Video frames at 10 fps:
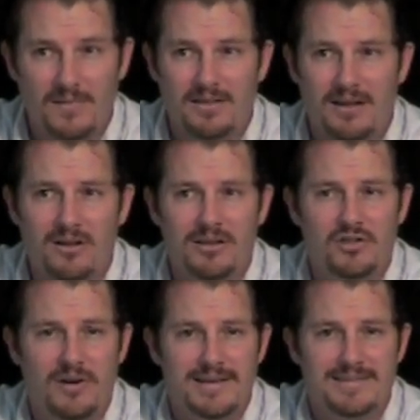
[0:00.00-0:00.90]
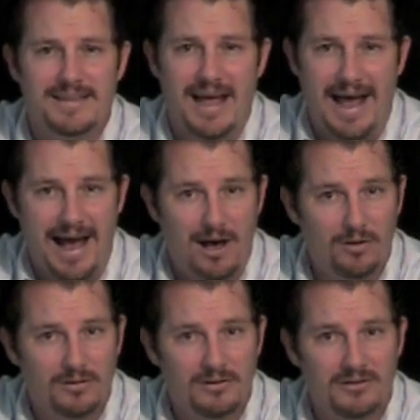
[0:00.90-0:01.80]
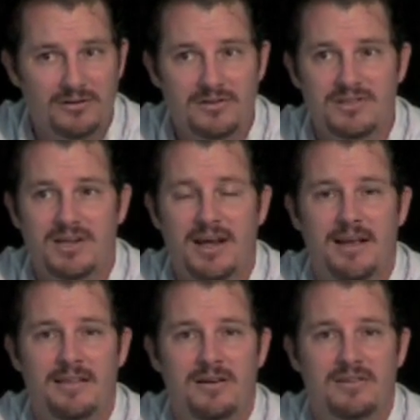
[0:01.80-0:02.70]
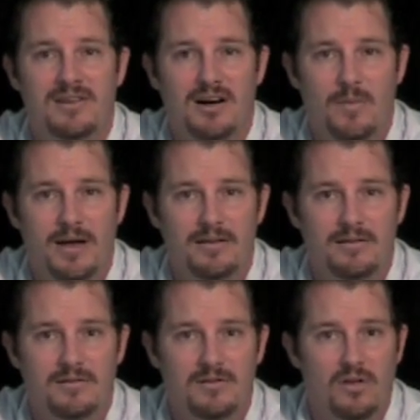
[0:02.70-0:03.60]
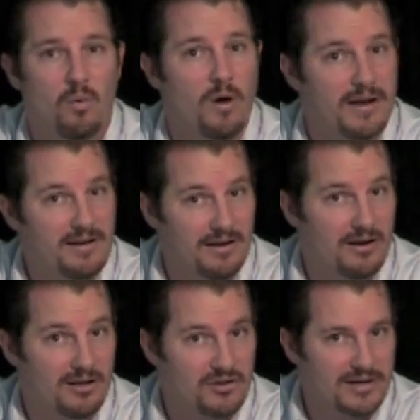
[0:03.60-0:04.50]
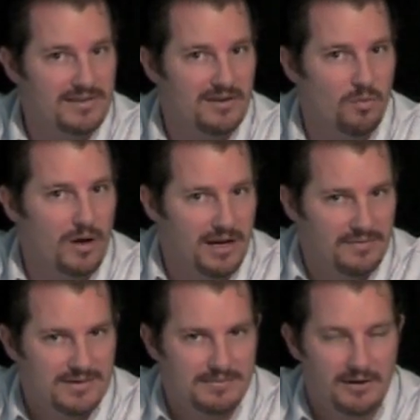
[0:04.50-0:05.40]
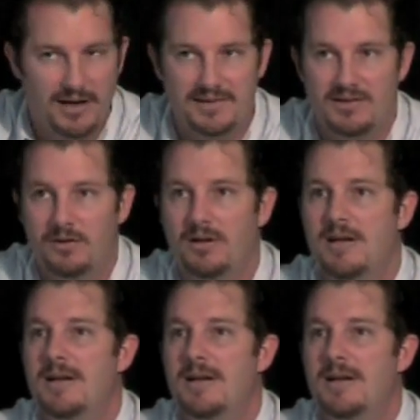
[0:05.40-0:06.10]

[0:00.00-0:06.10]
then I'll address the how learners, and then I'll talk about the what, and then I'll address the what ifs. Okay, so